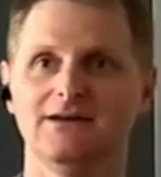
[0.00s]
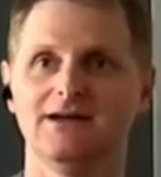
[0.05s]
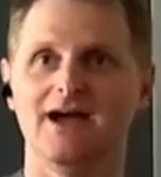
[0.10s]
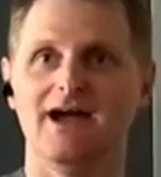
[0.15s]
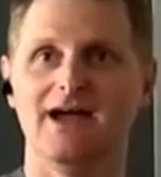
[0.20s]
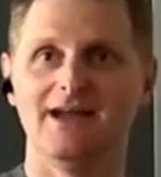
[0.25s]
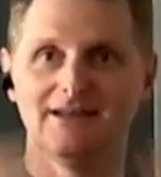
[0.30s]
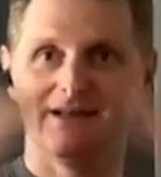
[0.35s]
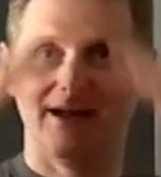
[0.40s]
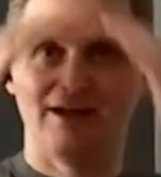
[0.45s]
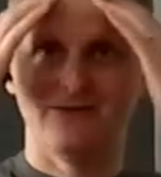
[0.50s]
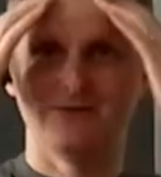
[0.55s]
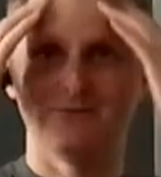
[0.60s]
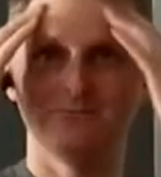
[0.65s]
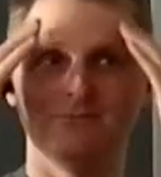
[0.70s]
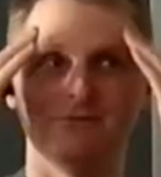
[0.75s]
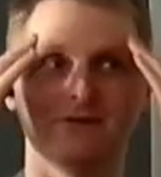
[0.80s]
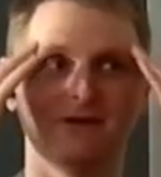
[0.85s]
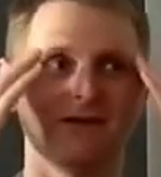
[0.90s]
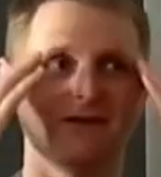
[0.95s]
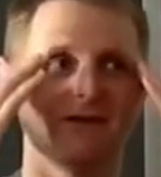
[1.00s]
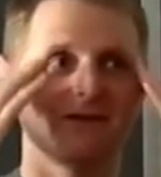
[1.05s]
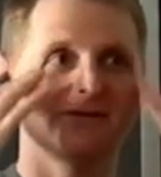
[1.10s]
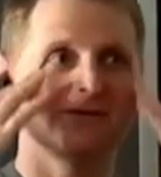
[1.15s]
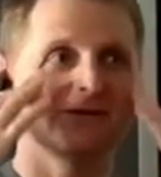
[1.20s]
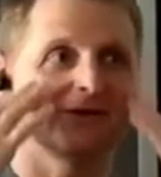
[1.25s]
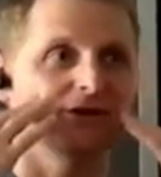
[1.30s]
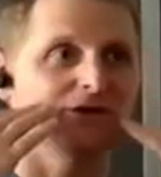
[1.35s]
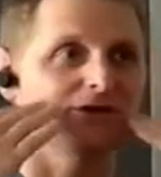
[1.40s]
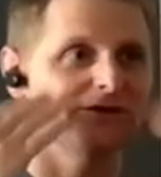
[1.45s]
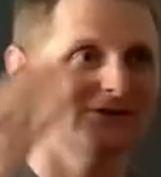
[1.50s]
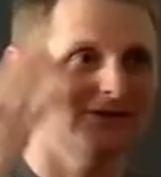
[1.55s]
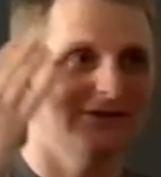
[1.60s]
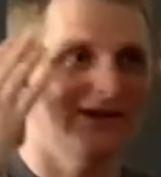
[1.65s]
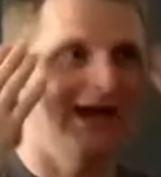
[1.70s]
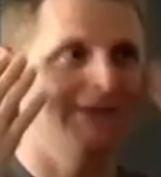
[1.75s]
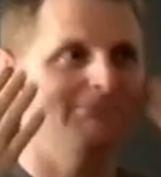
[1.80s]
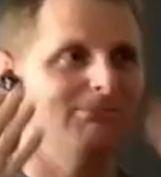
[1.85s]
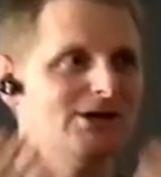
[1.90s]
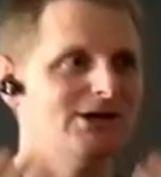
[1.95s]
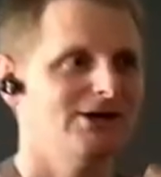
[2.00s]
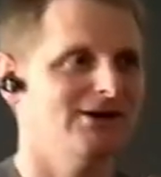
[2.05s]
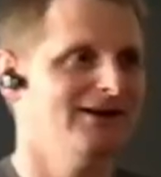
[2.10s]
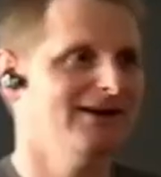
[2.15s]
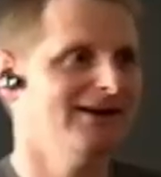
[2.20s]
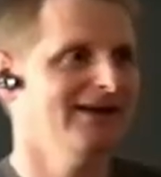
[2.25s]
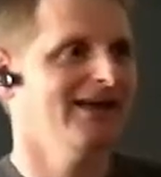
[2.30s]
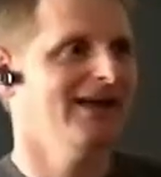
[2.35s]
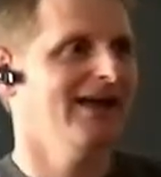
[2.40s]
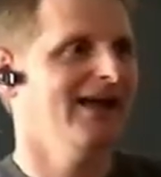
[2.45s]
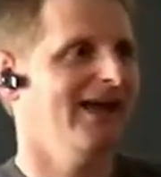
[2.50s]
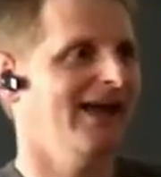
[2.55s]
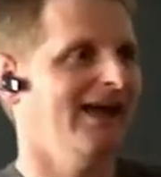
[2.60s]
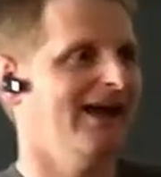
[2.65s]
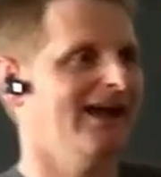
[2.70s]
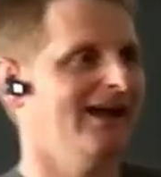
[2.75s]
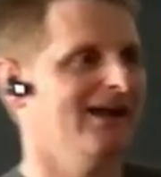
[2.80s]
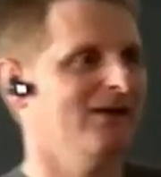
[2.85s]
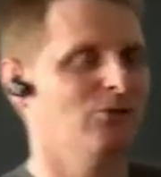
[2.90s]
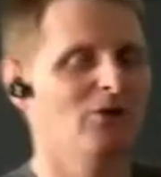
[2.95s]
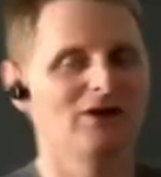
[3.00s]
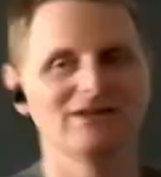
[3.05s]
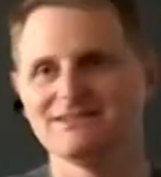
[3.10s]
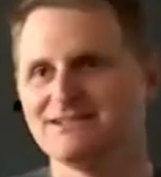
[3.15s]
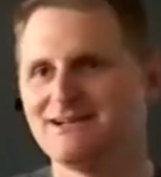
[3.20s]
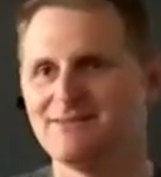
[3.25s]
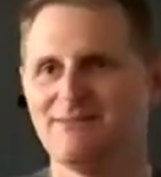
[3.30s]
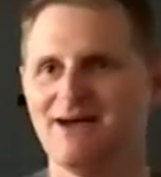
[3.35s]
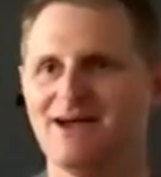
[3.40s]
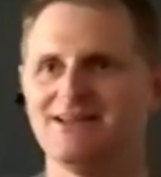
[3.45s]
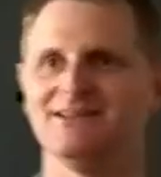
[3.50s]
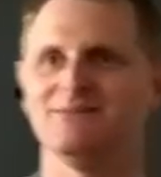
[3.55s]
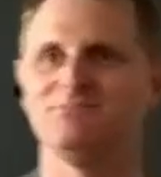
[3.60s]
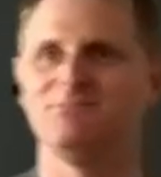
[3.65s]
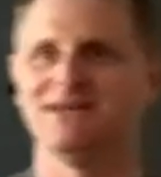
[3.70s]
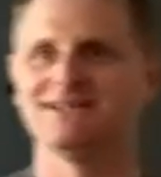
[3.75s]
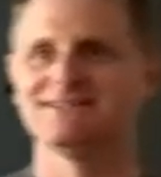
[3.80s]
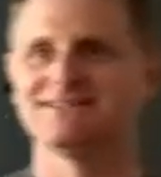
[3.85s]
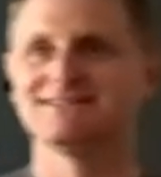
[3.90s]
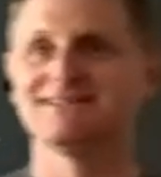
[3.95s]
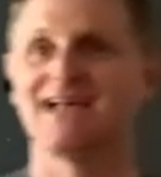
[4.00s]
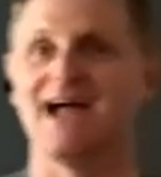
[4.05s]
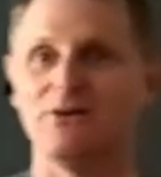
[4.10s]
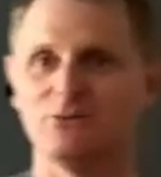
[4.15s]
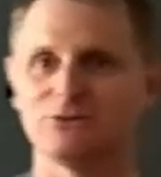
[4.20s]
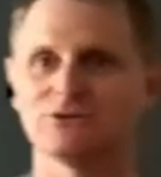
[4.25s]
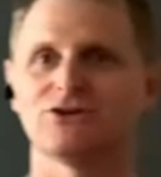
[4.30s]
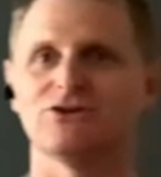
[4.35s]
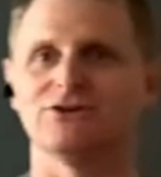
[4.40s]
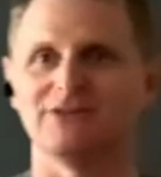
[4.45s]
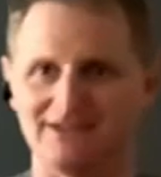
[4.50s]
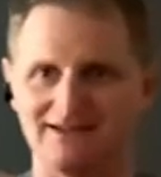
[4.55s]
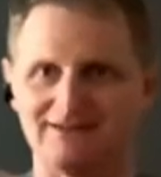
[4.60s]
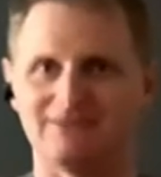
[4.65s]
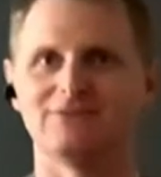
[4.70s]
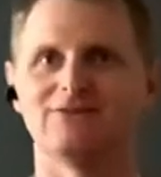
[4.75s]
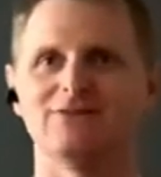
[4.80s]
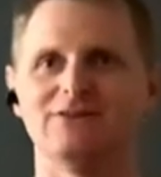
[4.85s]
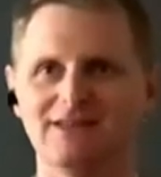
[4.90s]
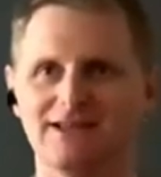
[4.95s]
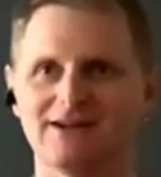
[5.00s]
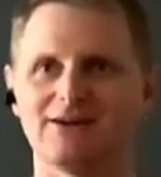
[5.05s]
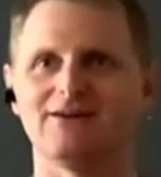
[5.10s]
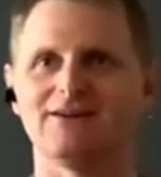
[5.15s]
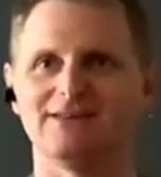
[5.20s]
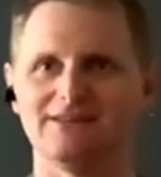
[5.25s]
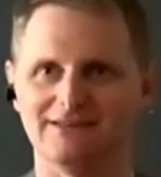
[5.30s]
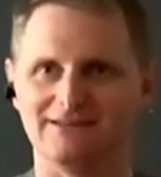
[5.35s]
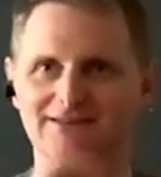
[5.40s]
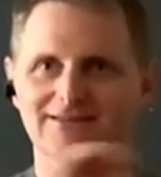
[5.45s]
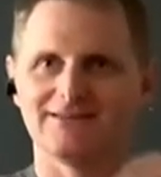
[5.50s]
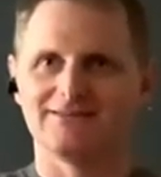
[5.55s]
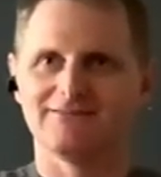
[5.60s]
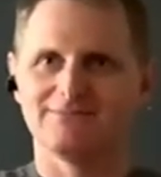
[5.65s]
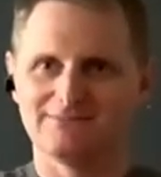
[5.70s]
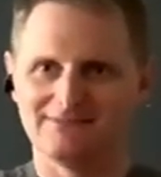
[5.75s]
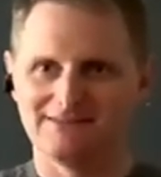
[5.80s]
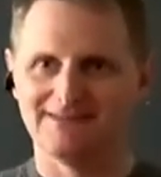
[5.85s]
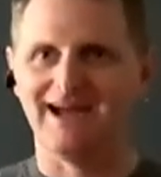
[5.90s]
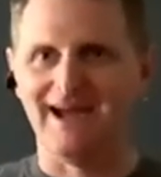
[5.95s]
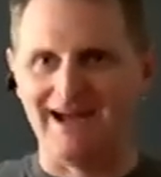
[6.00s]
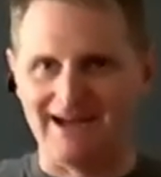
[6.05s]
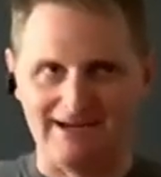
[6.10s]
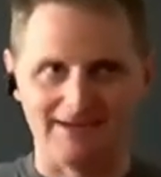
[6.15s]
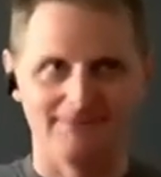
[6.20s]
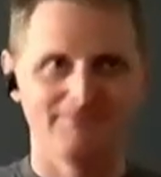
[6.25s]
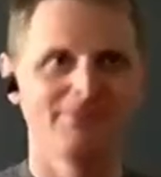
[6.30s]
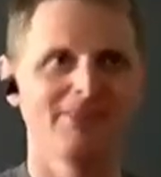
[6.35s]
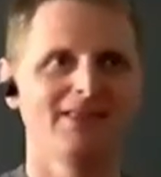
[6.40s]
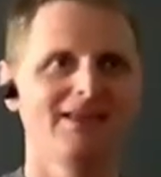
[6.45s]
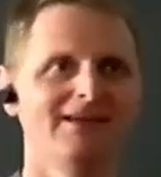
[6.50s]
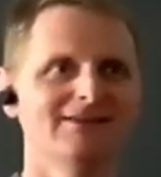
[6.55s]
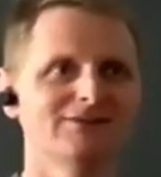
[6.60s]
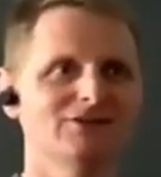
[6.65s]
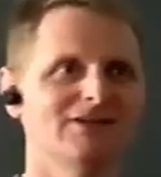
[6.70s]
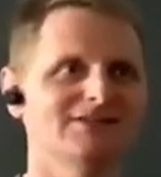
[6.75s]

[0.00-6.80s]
I, I, you know, nightmare. And it wasn't about the business. I was going to literally so